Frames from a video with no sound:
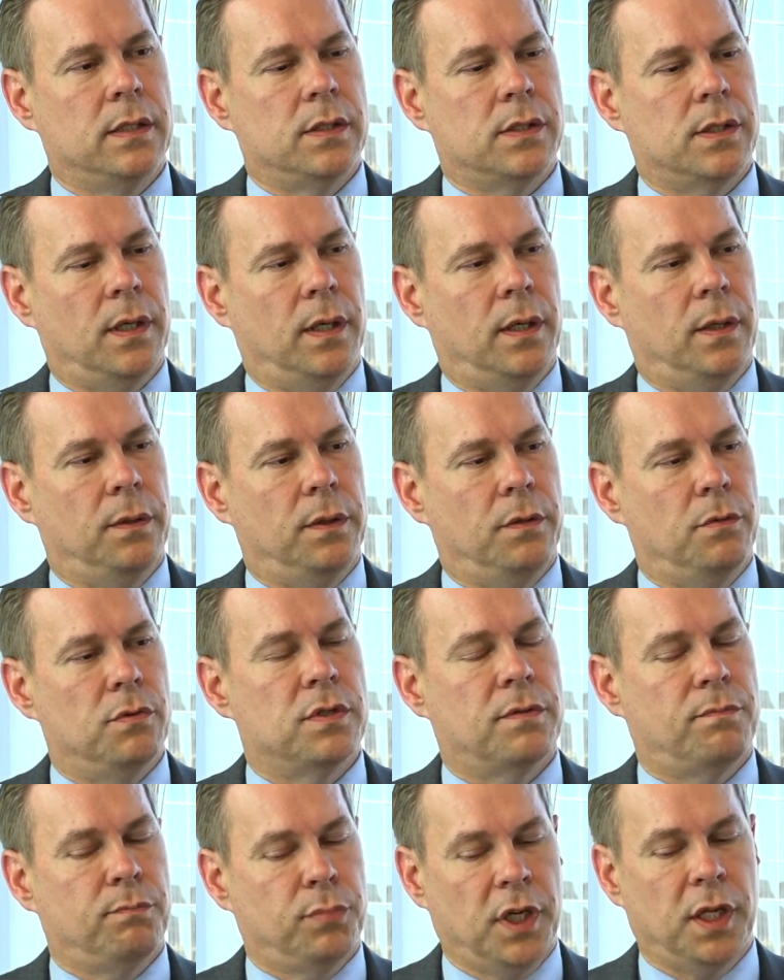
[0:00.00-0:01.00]
So it
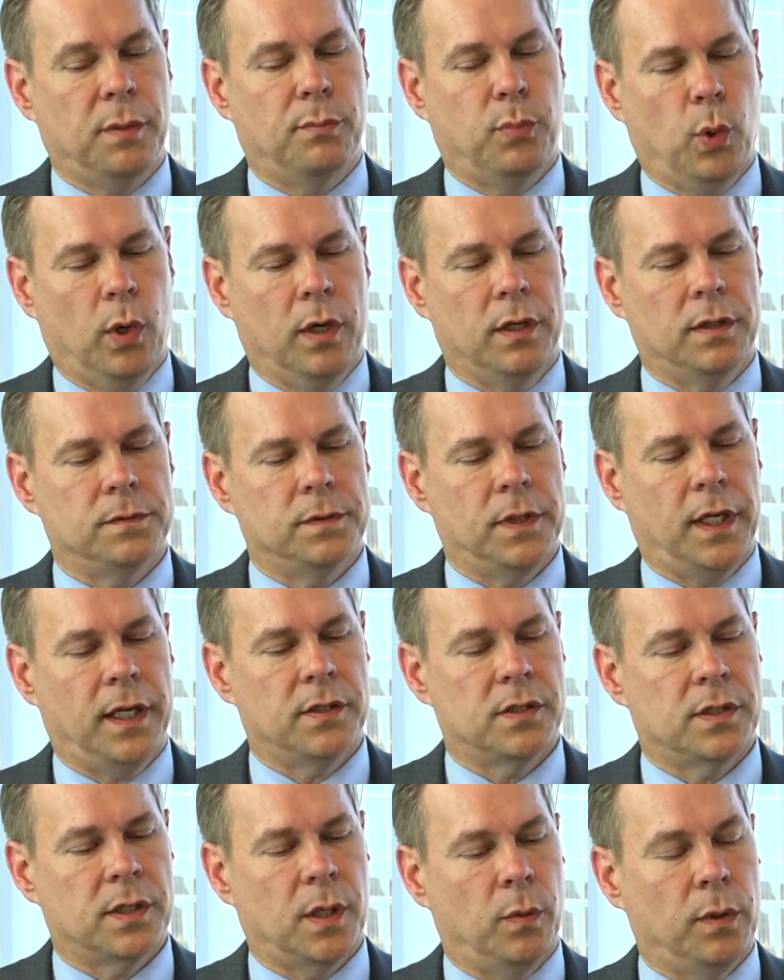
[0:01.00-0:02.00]
was pretty important,
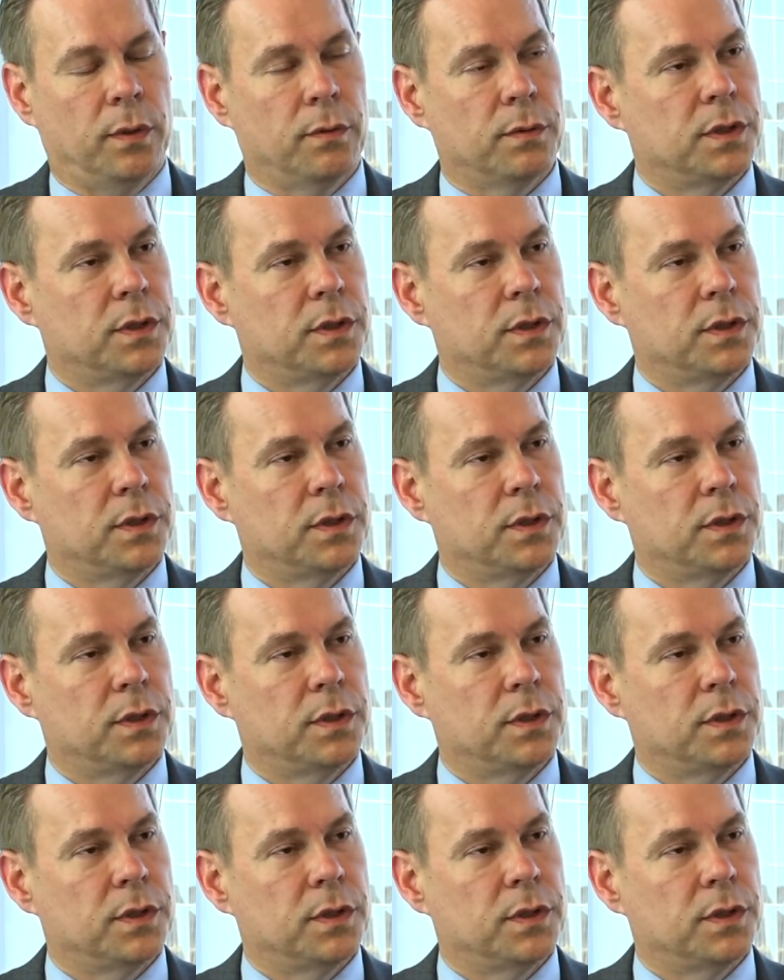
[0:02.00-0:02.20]
and so we